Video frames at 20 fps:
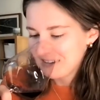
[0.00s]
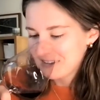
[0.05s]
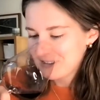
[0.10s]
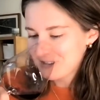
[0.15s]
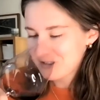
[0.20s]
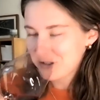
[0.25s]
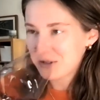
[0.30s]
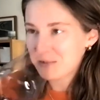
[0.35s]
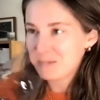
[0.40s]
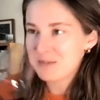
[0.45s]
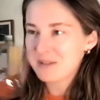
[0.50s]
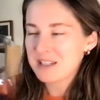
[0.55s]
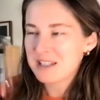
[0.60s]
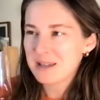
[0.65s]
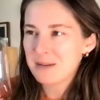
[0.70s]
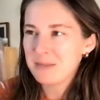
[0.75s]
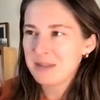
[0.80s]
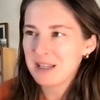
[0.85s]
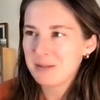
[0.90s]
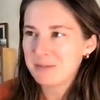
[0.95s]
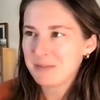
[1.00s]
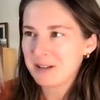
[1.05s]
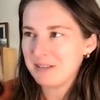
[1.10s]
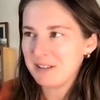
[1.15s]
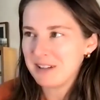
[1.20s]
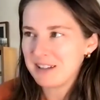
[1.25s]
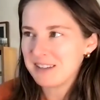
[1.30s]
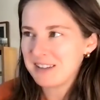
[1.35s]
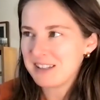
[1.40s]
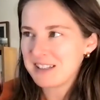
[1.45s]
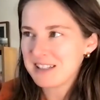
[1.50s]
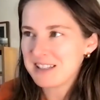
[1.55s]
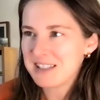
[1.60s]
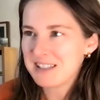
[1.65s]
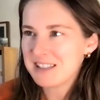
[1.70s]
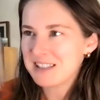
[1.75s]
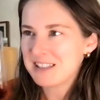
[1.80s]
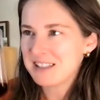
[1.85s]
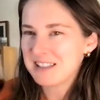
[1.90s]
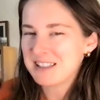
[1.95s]
screams something about like the
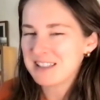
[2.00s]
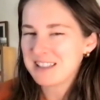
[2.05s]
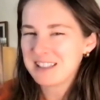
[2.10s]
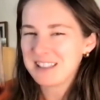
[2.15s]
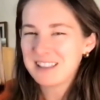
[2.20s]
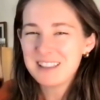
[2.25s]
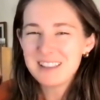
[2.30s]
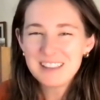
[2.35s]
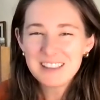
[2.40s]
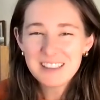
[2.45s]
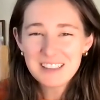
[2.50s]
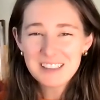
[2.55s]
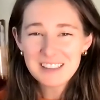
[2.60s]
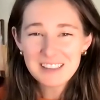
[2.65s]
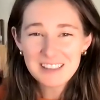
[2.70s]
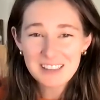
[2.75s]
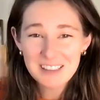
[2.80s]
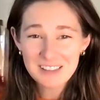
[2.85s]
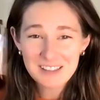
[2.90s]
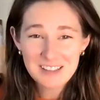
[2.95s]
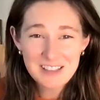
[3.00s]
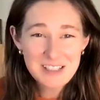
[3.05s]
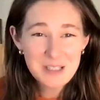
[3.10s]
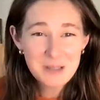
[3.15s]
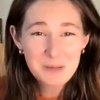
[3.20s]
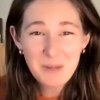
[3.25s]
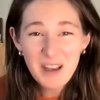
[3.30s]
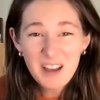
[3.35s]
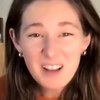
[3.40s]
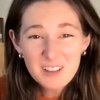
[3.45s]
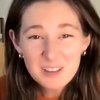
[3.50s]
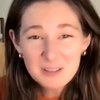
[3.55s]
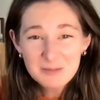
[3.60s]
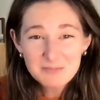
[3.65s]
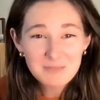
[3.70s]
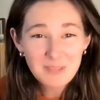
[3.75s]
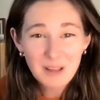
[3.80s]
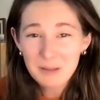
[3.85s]
acidity and the smell.